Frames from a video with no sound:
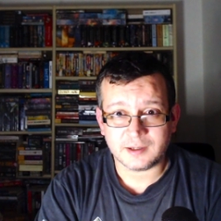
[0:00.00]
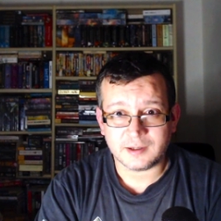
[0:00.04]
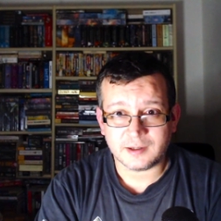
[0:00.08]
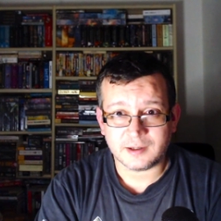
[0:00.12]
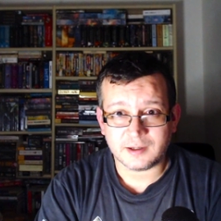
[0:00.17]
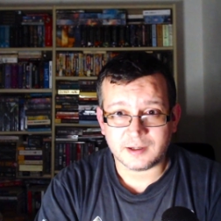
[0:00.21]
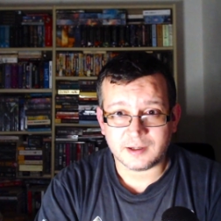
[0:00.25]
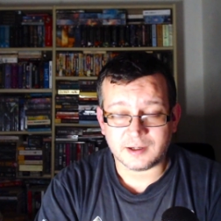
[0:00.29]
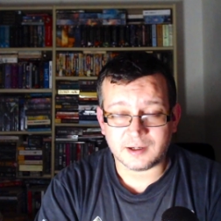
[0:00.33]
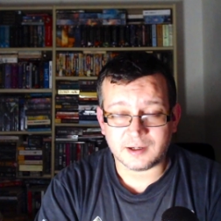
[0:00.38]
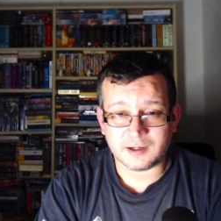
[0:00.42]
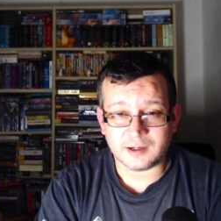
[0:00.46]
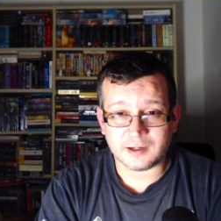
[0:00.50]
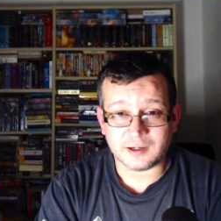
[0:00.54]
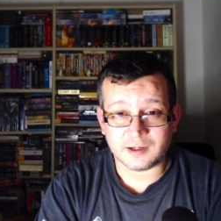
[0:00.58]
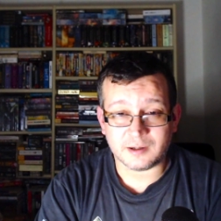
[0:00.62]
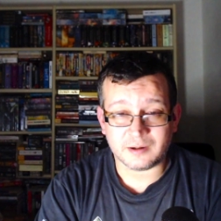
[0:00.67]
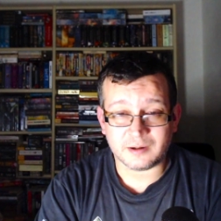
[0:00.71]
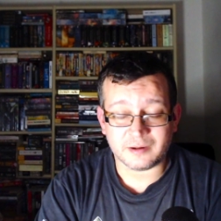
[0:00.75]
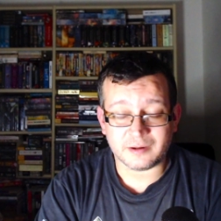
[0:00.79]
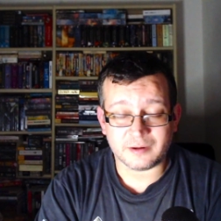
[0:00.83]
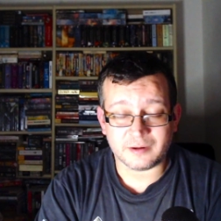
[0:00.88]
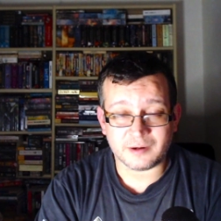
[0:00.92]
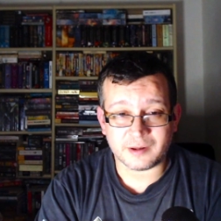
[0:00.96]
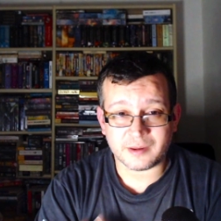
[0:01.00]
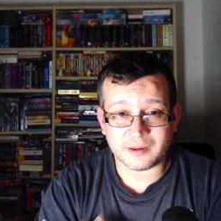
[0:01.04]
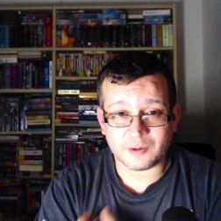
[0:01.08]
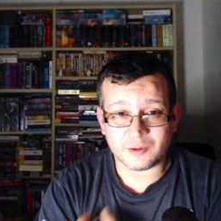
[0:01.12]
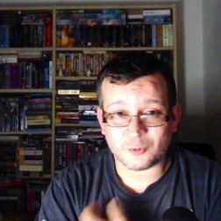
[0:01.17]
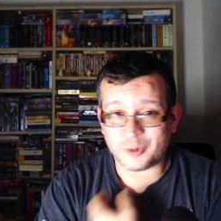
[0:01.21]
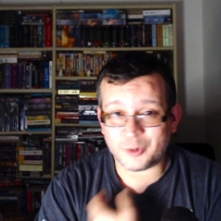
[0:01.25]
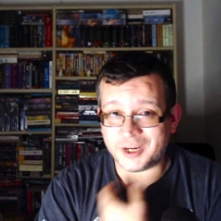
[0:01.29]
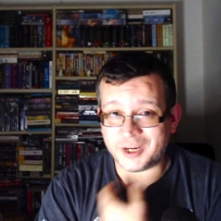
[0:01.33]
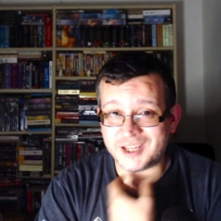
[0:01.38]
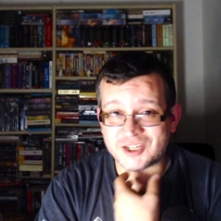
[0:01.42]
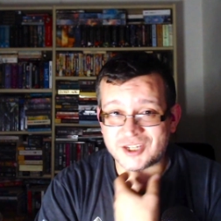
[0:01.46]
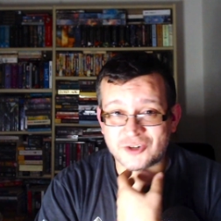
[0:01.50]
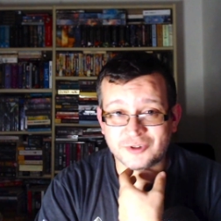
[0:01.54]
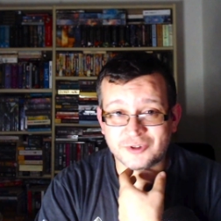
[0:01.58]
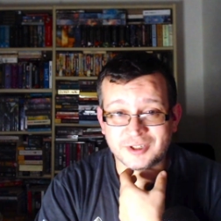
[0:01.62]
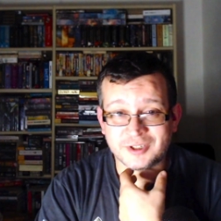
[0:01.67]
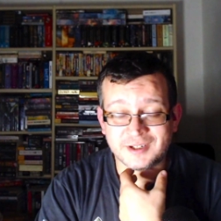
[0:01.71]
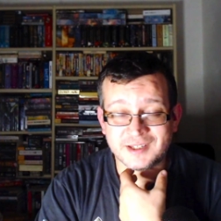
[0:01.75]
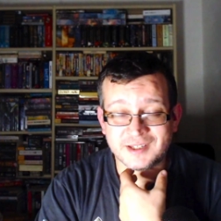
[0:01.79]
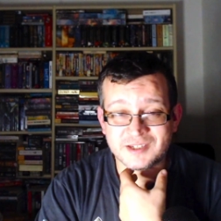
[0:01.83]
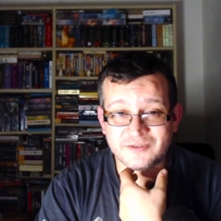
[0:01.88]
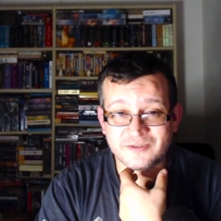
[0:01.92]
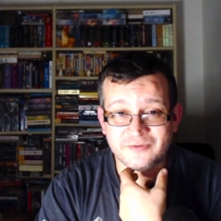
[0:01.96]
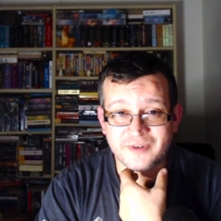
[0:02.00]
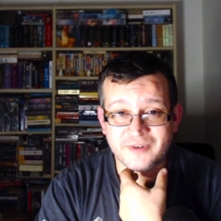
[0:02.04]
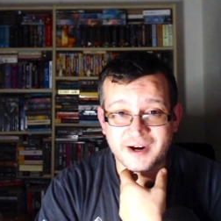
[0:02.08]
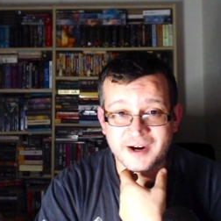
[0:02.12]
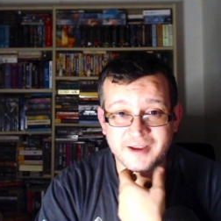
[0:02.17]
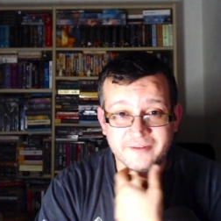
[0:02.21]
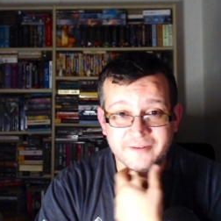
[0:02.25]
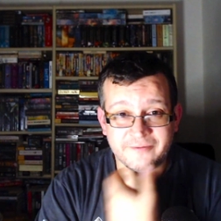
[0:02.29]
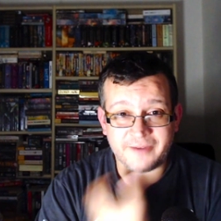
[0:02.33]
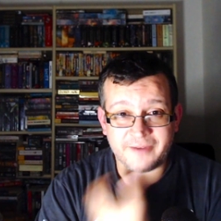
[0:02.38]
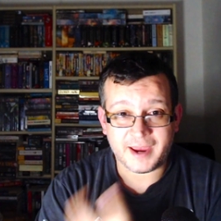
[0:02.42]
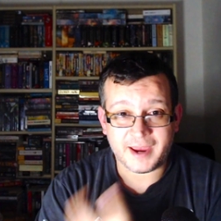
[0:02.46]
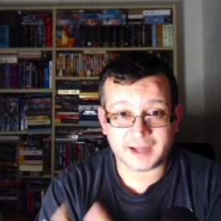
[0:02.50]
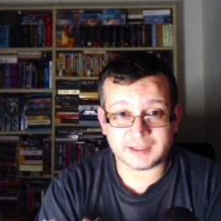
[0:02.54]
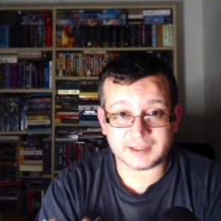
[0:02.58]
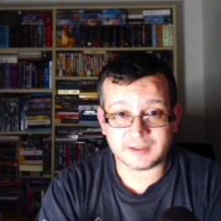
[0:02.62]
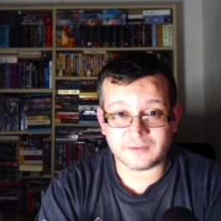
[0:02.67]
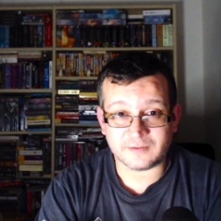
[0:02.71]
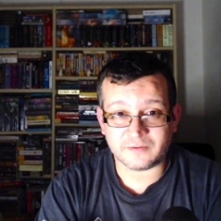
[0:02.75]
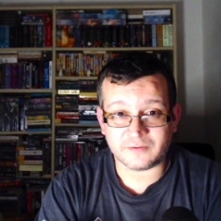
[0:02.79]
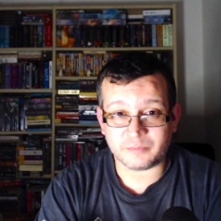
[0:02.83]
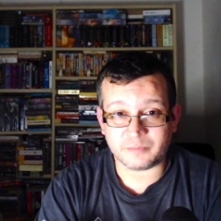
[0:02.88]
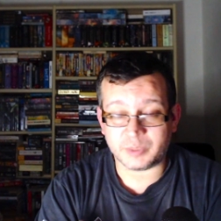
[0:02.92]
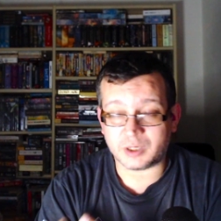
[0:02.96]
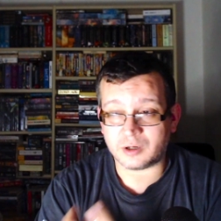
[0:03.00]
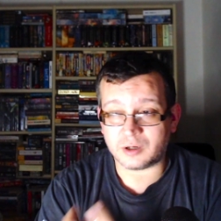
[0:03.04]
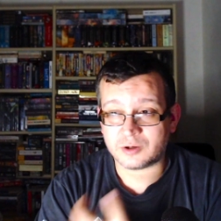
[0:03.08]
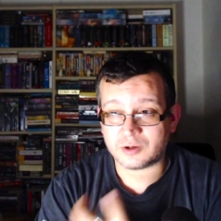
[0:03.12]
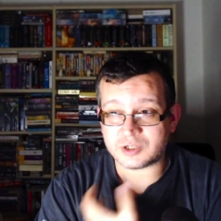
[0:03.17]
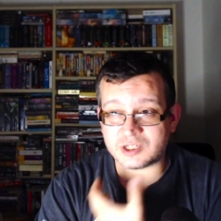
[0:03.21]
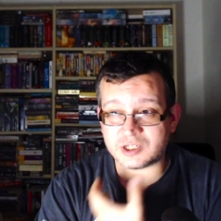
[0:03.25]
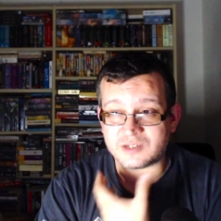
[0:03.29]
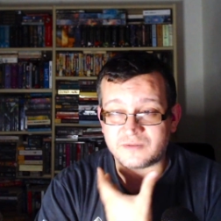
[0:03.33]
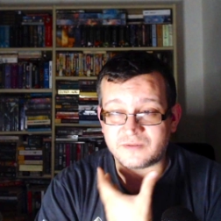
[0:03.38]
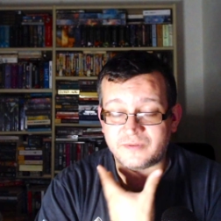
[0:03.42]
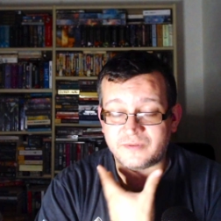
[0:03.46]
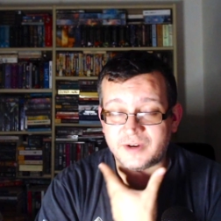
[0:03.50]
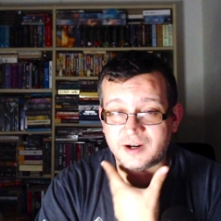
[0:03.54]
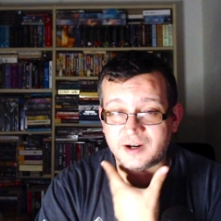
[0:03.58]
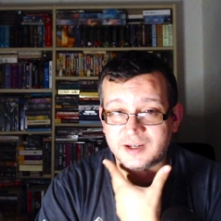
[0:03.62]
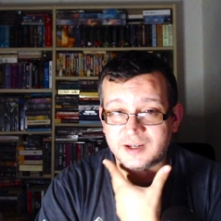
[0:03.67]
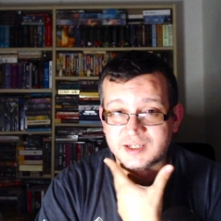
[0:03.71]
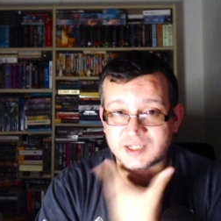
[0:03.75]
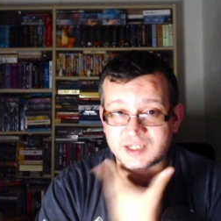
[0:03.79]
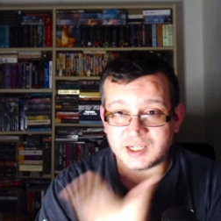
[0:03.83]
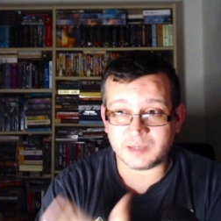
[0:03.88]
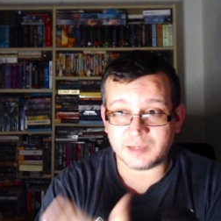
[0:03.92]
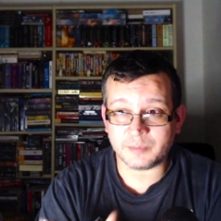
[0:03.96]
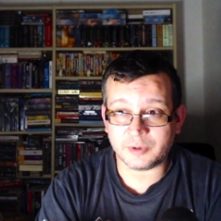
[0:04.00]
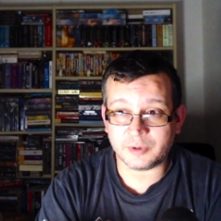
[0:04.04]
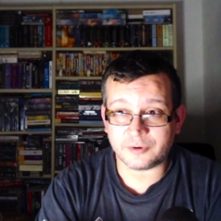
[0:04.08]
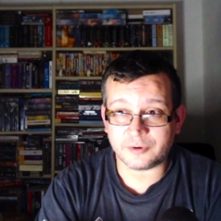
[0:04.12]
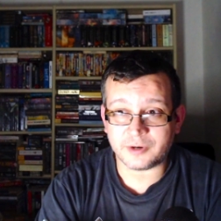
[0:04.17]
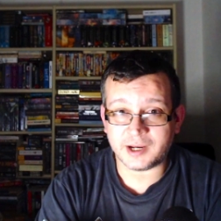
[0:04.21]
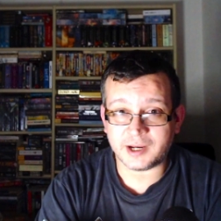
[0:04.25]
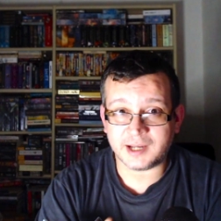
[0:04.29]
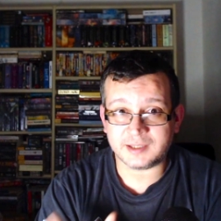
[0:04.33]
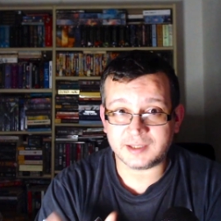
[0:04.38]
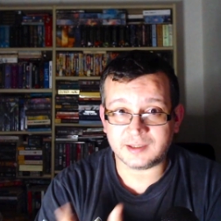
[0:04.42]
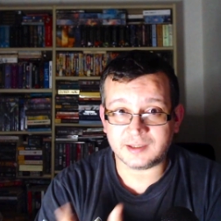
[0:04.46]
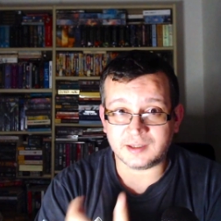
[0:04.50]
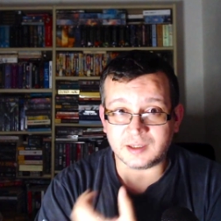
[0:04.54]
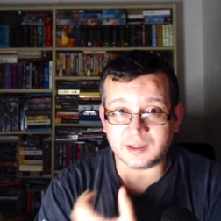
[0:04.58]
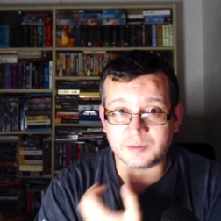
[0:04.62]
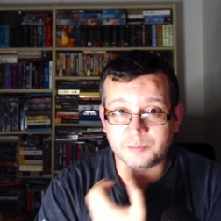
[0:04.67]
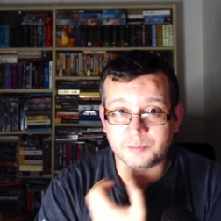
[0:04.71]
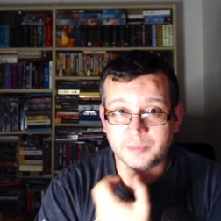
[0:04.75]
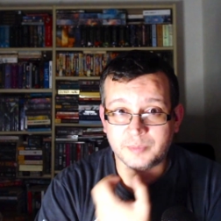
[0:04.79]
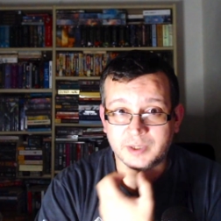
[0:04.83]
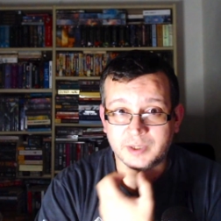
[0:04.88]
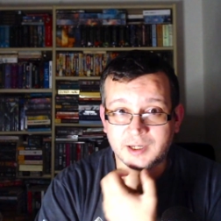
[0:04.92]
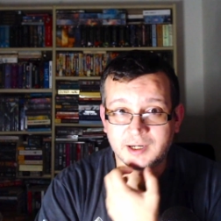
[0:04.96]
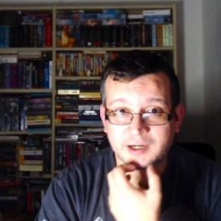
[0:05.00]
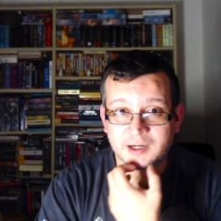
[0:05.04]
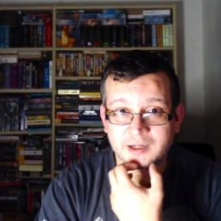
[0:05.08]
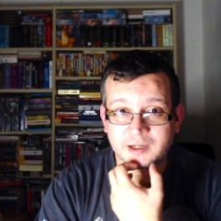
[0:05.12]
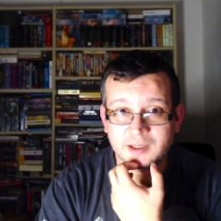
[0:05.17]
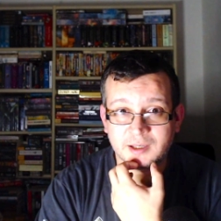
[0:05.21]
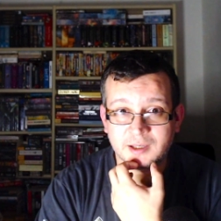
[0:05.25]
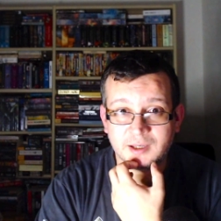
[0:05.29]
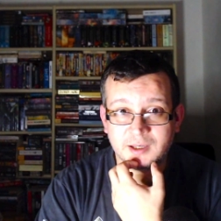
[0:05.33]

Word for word: uh, and the way it's written it's very effective because it's very simple writing but